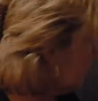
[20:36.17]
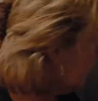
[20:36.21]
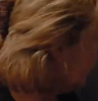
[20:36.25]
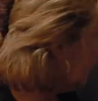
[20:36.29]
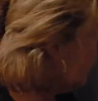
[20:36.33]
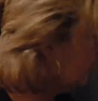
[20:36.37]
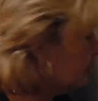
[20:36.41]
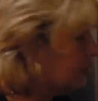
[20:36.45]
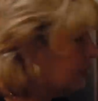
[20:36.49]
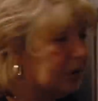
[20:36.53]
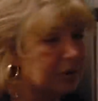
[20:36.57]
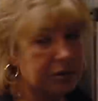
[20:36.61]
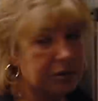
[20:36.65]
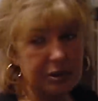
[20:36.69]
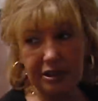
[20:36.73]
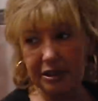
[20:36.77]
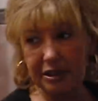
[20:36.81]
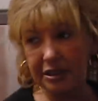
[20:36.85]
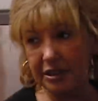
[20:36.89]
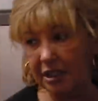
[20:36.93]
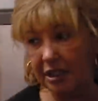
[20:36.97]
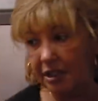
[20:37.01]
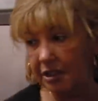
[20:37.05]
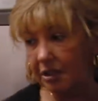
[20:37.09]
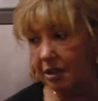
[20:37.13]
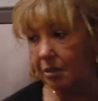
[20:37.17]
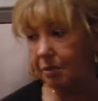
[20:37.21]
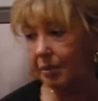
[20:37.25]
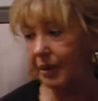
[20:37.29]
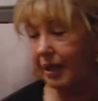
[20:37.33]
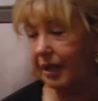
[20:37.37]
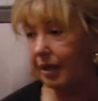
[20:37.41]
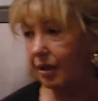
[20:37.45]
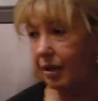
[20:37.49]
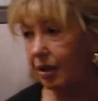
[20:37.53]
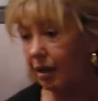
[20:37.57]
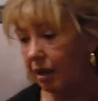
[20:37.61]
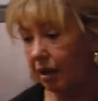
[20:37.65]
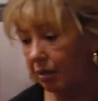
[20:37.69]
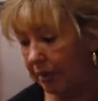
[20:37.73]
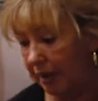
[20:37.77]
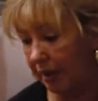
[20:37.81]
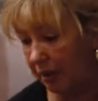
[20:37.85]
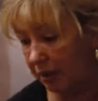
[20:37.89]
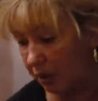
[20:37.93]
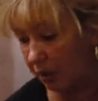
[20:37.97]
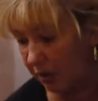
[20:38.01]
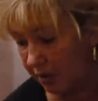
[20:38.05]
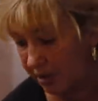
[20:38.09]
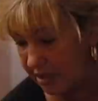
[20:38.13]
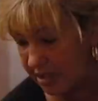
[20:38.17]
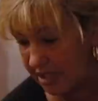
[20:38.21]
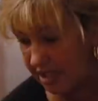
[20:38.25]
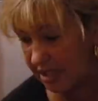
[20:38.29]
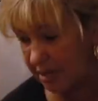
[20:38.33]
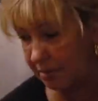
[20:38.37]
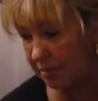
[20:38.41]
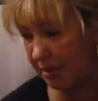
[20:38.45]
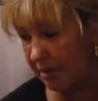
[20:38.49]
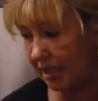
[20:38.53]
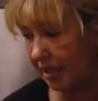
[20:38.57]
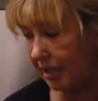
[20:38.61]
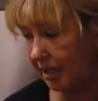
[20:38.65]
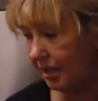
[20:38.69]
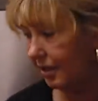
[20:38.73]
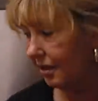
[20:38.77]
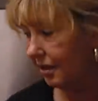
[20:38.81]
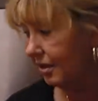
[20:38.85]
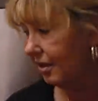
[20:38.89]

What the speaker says: I don't know what to tell you about all this meat